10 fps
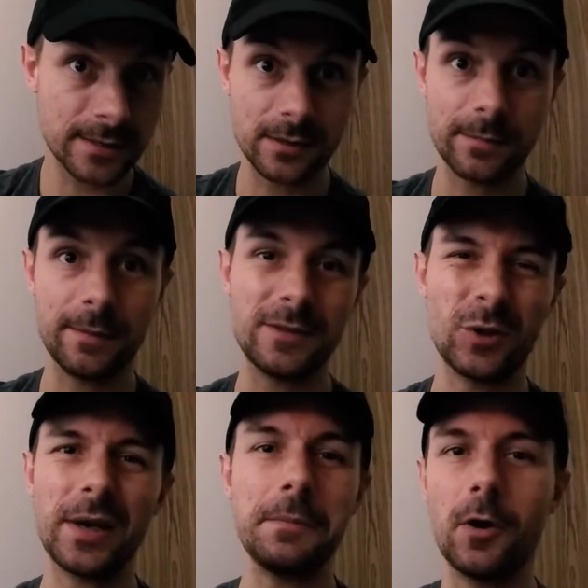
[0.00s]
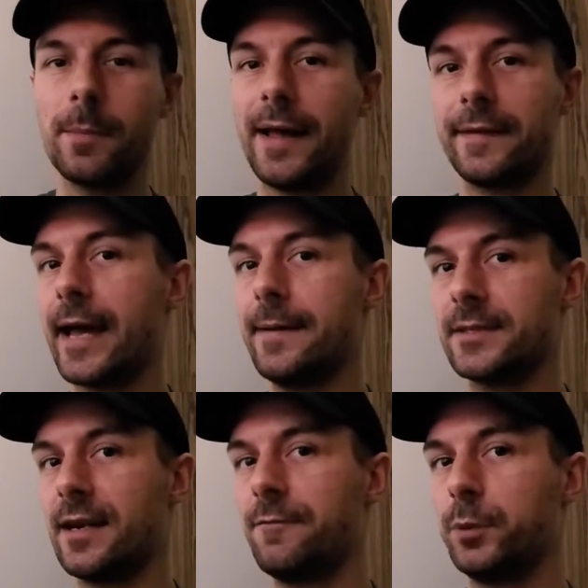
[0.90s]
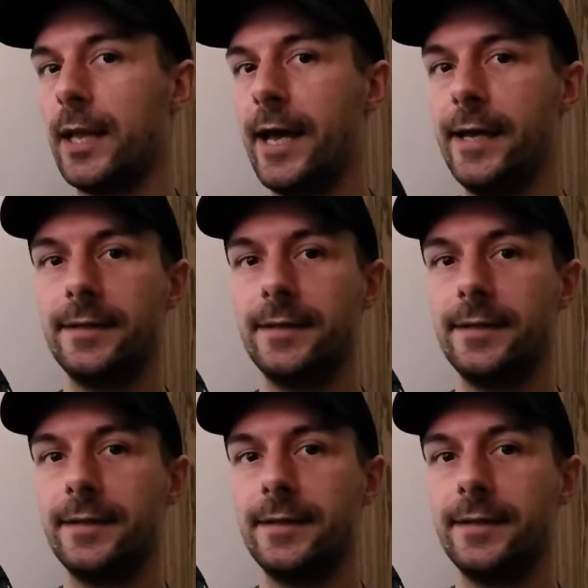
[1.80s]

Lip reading: So I'm going to be talking more about the games that I've played,